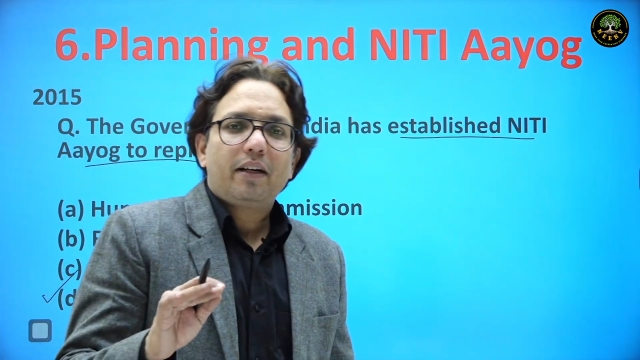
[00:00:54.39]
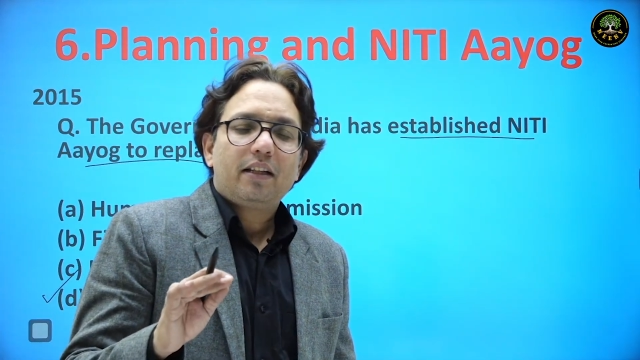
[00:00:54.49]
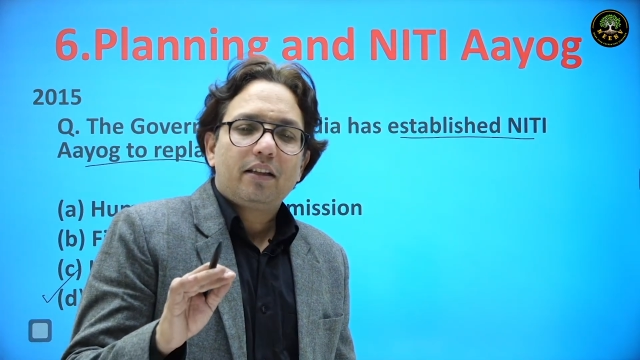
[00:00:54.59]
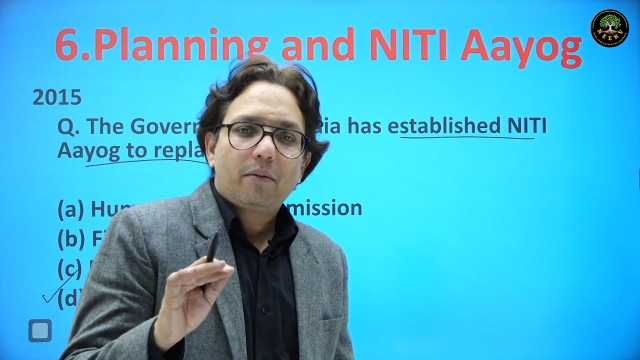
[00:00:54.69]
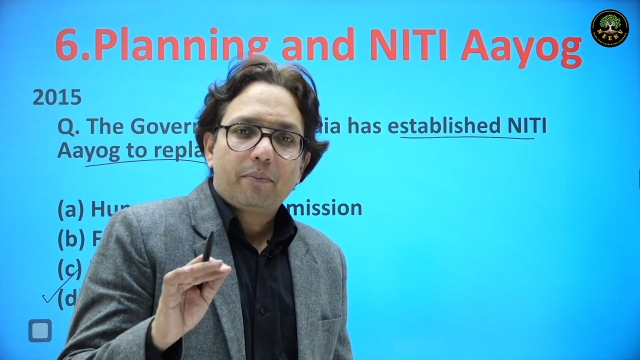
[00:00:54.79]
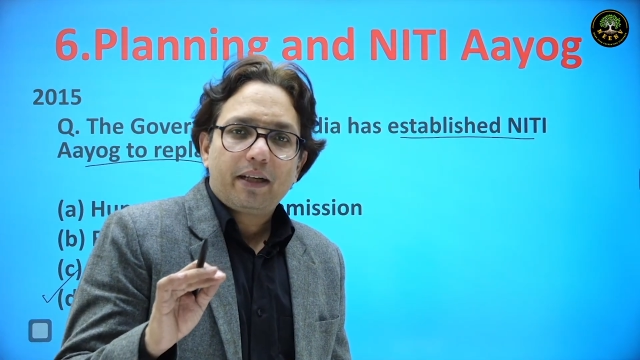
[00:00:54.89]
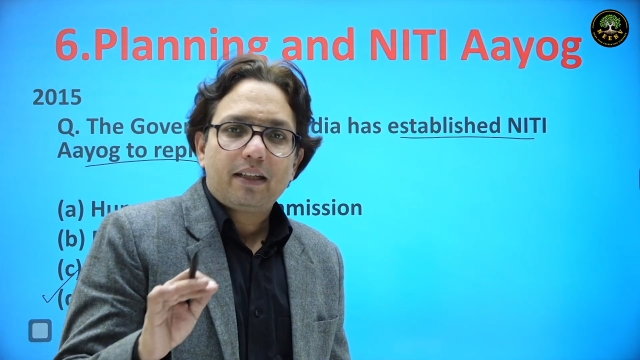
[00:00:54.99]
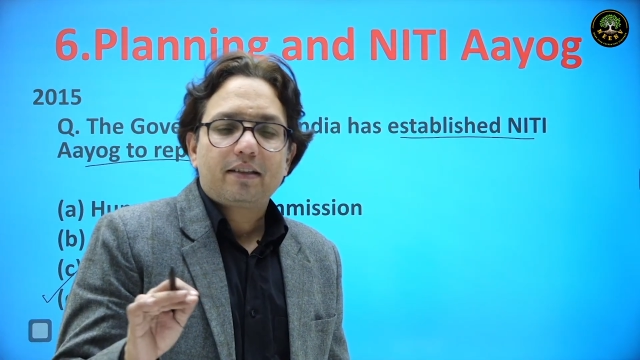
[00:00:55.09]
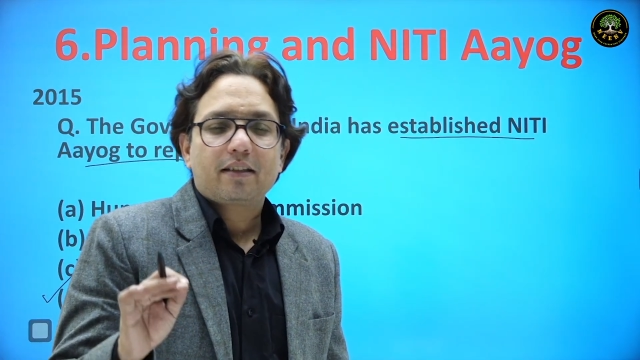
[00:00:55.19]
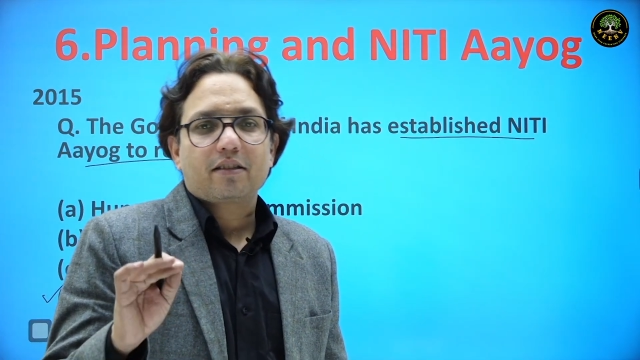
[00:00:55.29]
in the
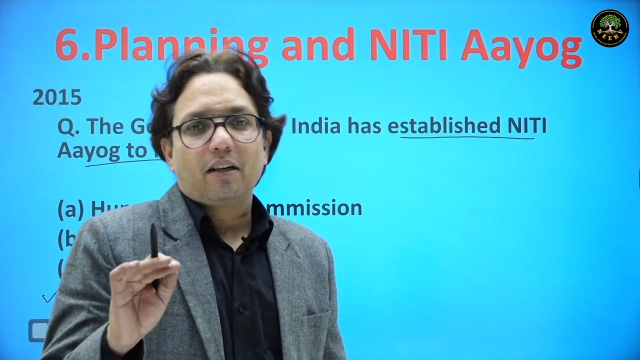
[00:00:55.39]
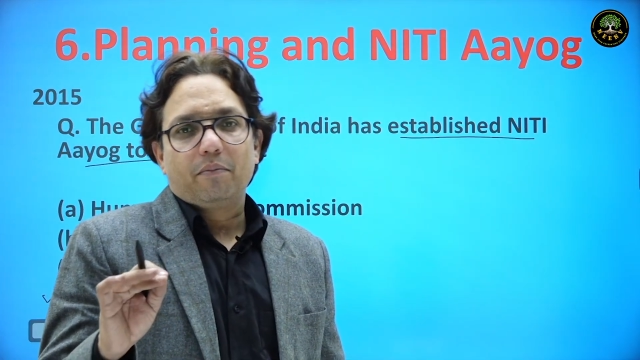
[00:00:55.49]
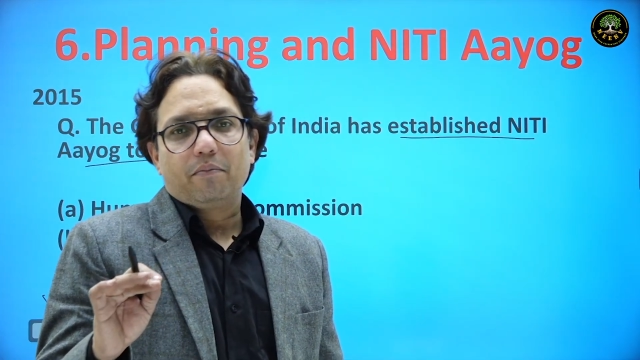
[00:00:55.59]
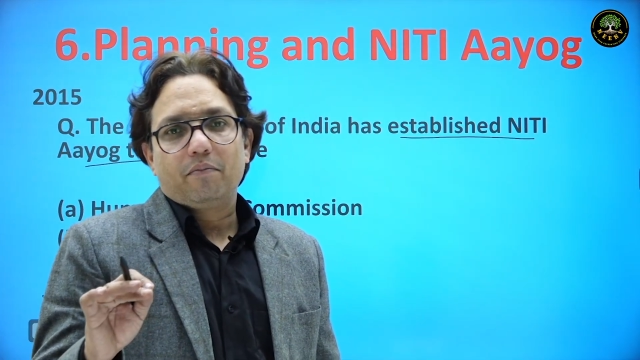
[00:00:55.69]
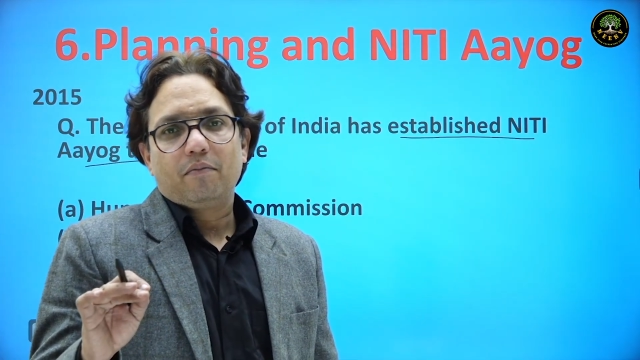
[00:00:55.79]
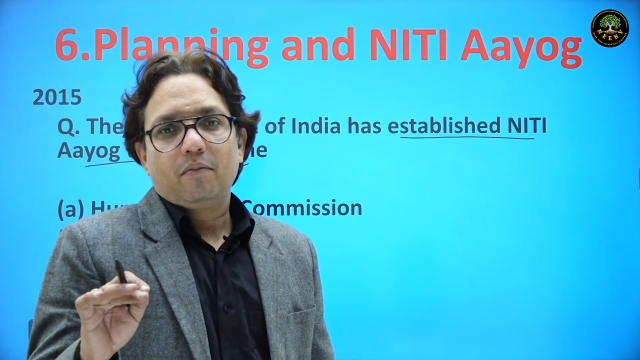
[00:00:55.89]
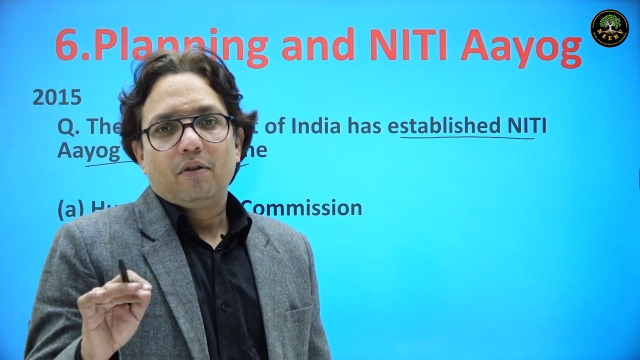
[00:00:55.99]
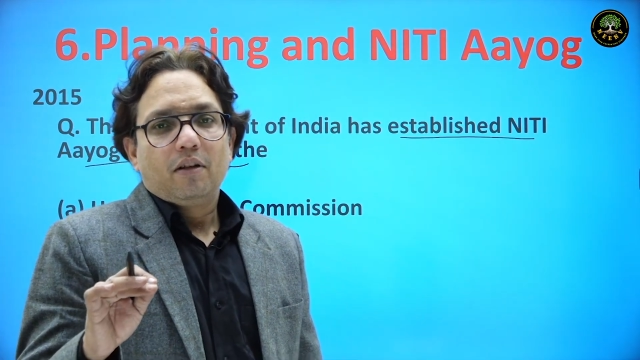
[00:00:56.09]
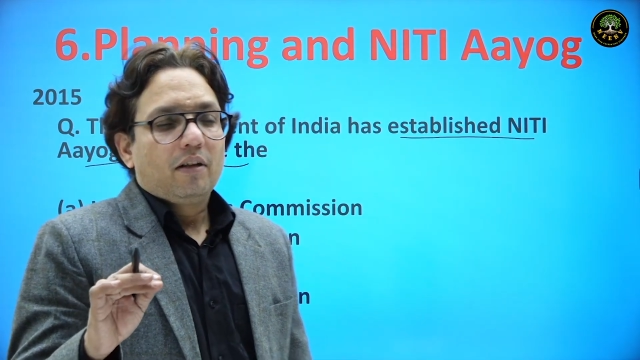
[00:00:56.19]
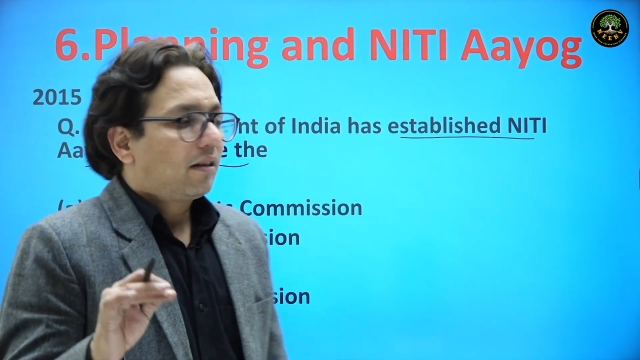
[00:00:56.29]
mains exam,
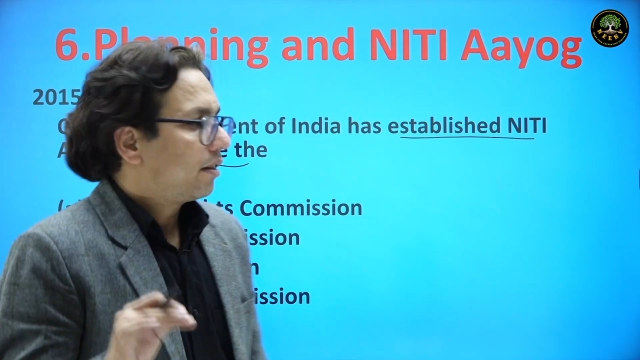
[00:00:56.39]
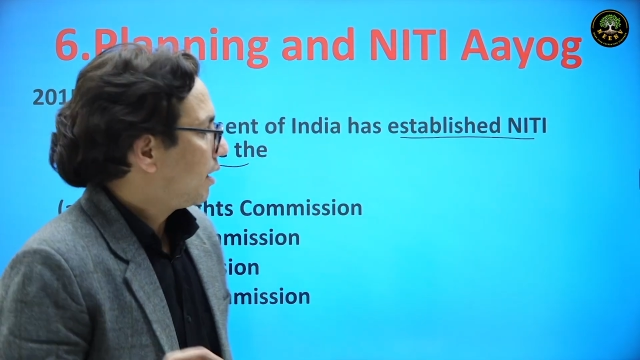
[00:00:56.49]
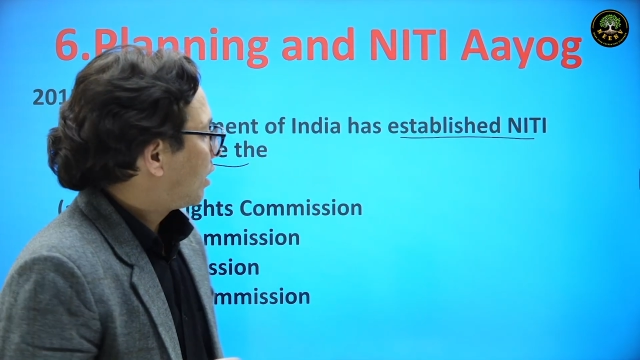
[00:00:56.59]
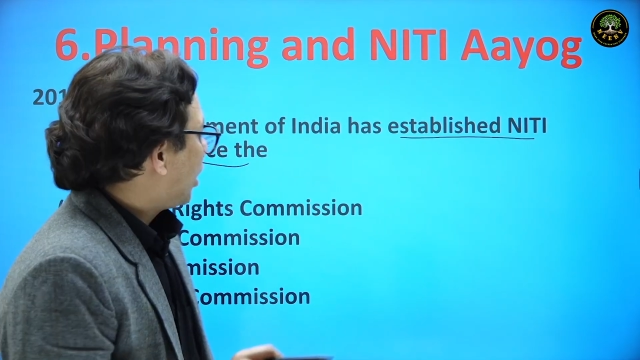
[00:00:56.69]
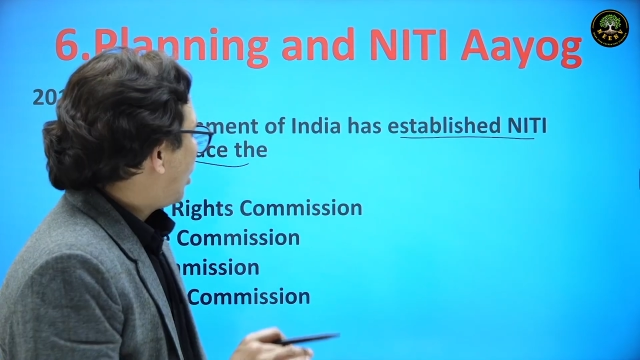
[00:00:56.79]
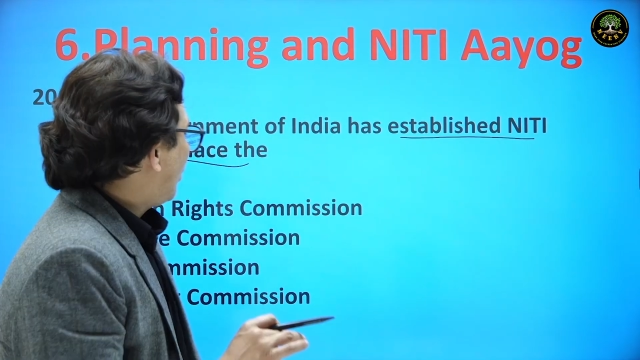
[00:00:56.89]
that how